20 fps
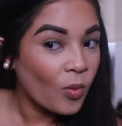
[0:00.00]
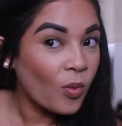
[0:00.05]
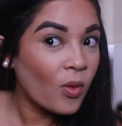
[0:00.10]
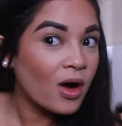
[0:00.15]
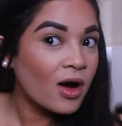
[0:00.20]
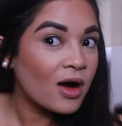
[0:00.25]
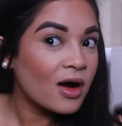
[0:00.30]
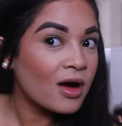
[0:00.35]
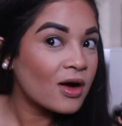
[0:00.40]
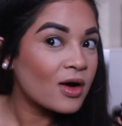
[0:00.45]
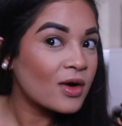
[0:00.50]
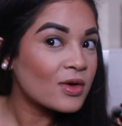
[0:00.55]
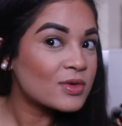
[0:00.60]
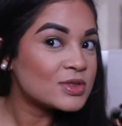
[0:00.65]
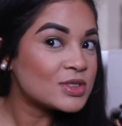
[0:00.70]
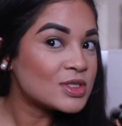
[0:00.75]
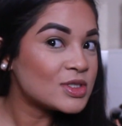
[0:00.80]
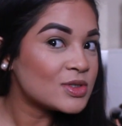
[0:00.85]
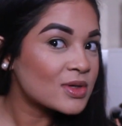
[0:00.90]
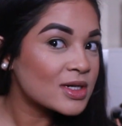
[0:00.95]

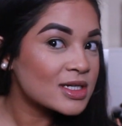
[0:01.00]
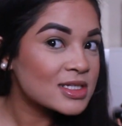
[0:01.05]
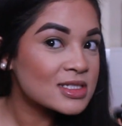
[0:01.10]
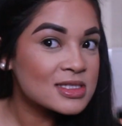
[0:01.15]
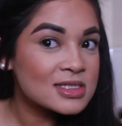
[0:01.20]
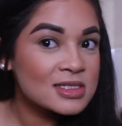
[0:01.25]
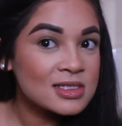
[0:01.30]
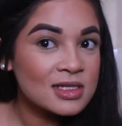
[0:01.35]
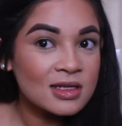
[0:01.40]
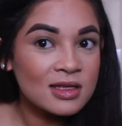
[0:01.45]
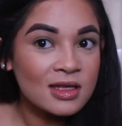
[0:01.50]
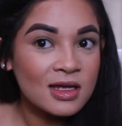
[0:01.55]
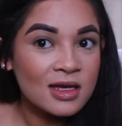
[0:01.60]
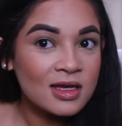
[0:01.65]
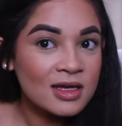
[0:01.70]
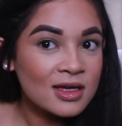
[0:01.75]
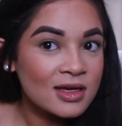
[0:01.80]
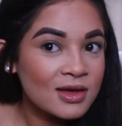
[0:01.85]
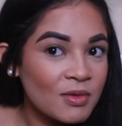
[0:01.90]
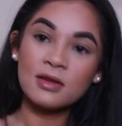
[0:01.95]
Whoa, do you guys see that?
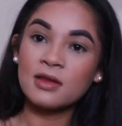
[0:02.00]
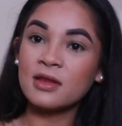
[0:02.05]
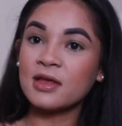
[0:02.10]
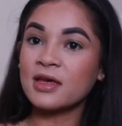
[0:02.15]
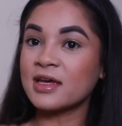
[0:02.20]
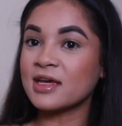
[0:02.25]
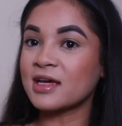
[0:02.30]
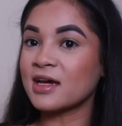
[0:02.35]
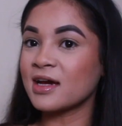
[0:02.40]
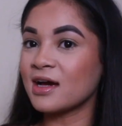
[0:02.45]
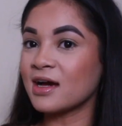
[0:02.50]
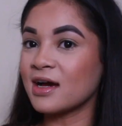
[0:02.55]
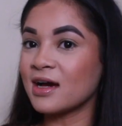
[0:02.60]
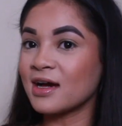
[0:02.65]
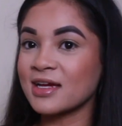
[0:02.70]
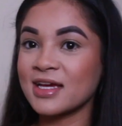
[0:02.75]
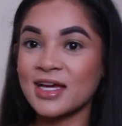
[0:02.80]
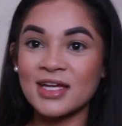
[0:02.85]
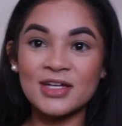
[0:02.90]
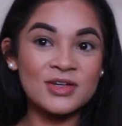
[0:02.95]
Like,
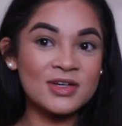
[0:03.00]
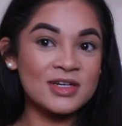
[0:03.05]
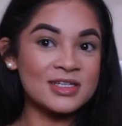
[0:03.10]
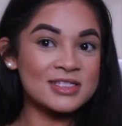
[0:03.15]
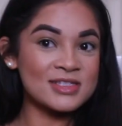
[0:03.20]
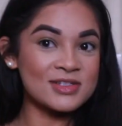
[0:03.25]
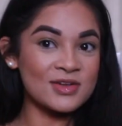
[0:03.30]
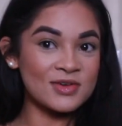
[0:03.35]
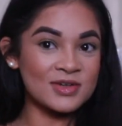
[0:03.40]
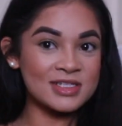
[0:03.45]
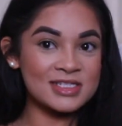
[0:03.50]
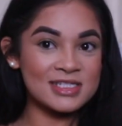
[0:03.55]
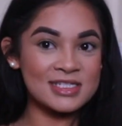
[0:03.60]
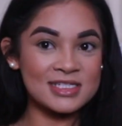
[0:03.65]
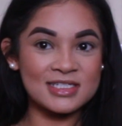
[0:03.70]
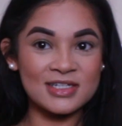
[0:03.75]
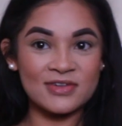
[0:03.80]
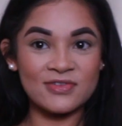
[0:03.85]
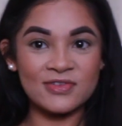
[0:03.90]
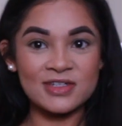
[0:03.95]
can you guys notice the
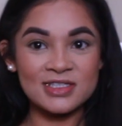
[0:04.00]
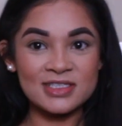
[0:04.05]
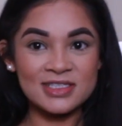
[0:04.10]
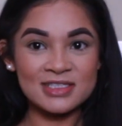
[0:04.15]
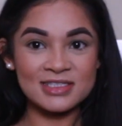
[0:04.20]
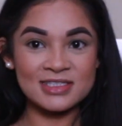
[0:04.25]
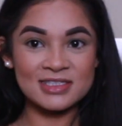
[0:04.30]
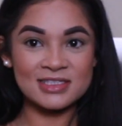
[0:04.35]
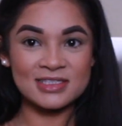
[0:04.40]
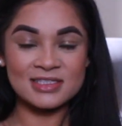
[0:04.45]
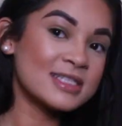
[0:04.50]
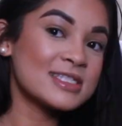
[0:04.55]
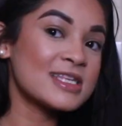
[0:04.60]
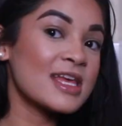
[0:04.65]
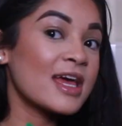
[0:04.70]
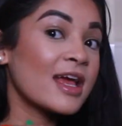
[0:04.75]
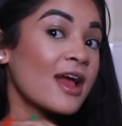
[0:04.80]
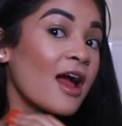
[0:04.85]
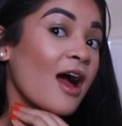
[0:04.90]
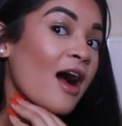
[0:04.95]
difference? It's
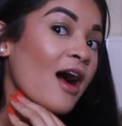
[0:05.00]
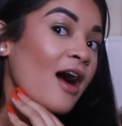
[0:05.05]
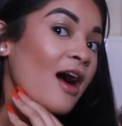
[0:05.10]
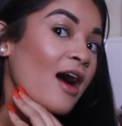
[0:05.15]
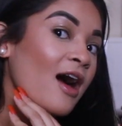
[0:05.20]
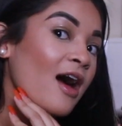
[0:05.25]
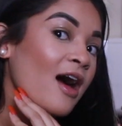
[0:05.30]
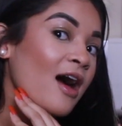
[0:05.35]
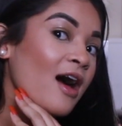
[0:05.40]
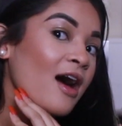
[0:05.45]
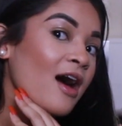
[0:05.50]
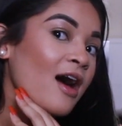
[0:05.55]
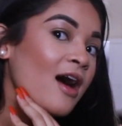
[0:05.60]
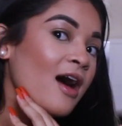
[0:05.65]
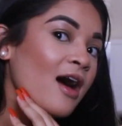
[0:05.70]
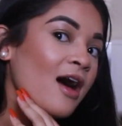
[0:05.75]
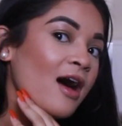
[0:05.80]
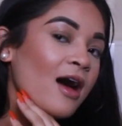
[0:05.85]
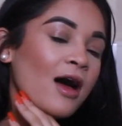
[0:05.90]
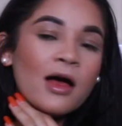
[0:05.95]
like,
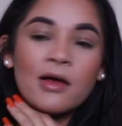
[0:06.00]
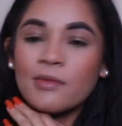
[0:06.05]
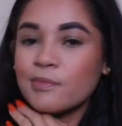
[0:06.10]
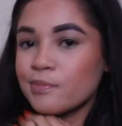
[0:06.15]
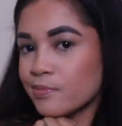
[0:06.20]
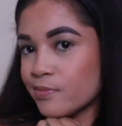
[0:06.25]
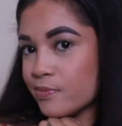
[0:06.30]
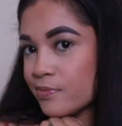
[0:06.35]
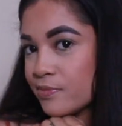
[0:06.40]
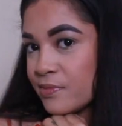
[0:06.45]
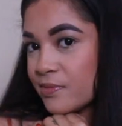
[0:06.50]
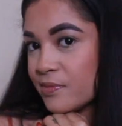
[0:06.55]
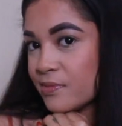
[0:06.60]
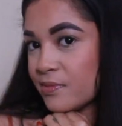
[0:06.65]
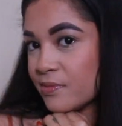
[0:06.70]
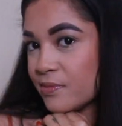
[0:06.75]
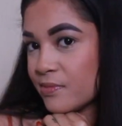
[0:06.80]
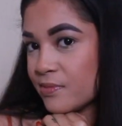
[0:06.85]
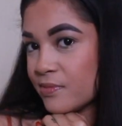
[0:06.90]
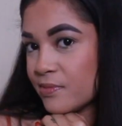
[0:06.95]
ah,
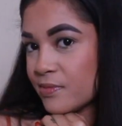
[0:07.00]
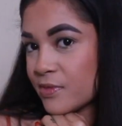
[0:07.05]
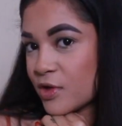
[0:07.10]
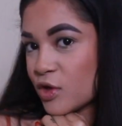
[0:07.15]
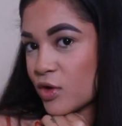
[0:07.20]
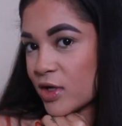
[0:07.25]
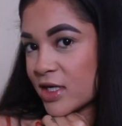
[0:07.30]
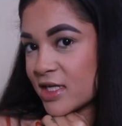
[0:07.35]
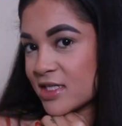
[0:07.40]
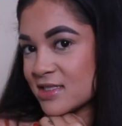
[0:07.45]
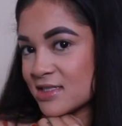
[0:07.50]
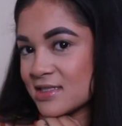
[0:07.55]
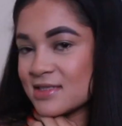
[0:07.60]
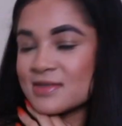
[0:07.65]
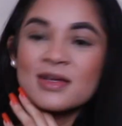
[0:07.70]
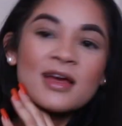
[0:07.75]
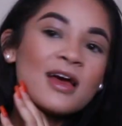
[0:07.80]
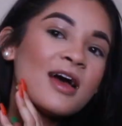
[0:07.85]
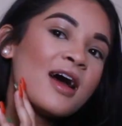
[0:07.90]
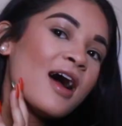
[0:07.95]
crickets,
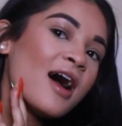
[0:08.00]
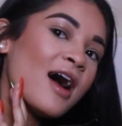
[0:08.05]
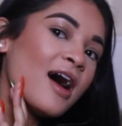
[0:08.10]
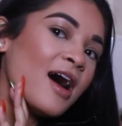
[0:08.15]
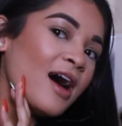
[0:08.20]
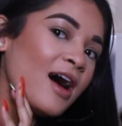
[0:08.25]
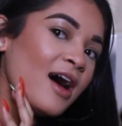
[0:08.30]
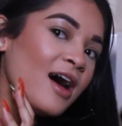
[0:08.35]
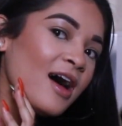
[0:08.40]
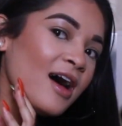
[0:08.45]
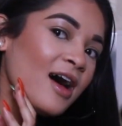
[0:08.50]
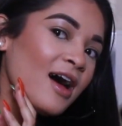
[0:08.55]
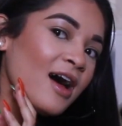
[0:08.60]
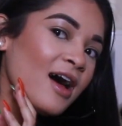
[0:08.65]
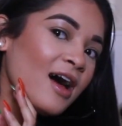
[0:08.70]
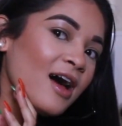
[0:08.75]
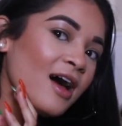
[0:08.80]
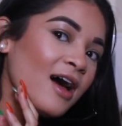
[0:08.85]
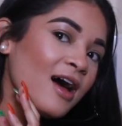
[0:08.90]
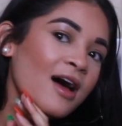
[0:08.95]

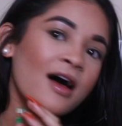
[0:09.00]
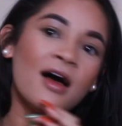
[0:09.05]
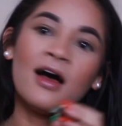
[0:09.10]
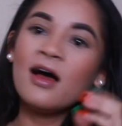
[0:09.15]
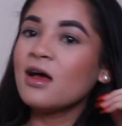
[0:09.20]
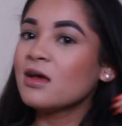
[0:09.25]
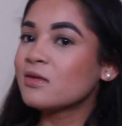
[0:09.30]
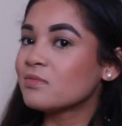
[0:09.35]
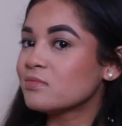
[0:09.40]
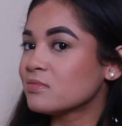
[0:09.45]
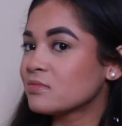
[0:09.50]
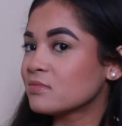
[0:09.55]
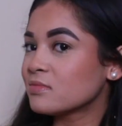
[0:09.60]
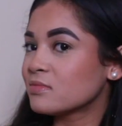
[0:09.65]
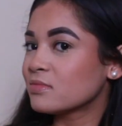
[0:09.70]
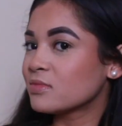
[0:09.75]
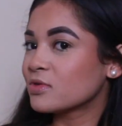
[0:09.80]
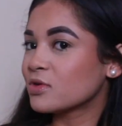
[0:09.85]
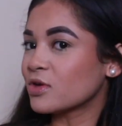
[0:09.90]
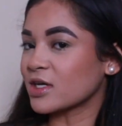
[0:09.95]
ah,
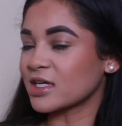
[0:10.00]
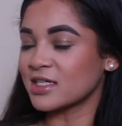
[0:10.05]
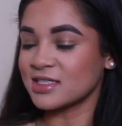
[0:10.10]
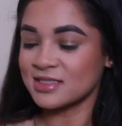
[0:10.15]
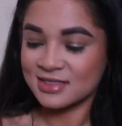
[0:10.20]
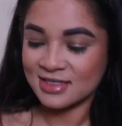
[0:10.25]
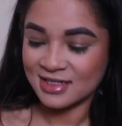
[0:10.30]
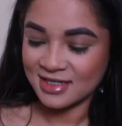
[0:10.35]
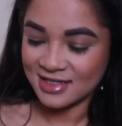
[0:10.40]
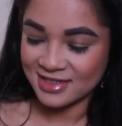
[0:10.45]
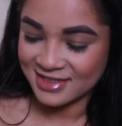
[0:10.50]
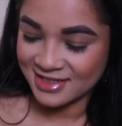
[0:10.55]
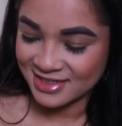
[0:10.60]
crickets.